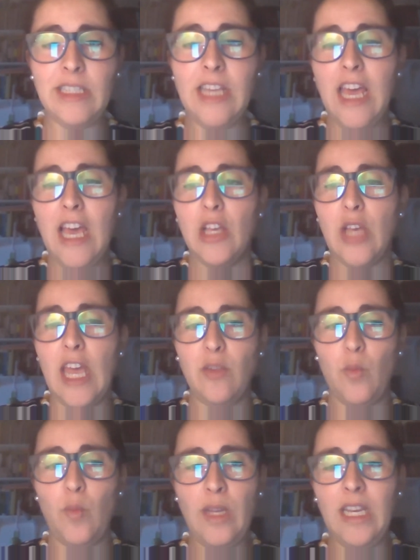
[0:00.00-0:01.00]
And we
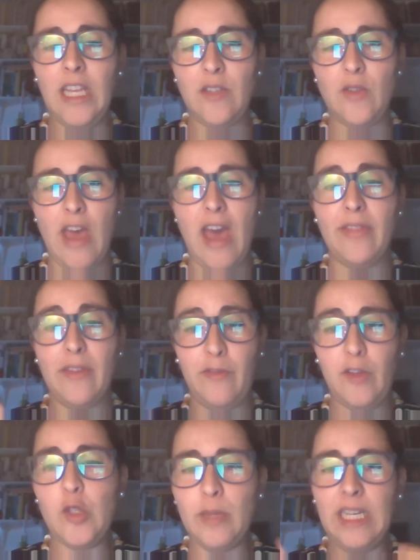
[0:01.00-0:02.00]
need to have the
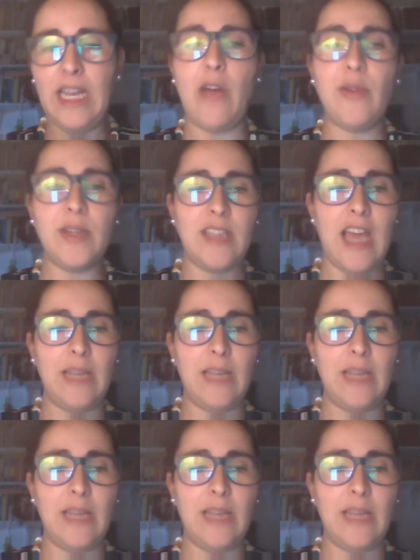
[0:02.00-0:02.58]
fishermen in our side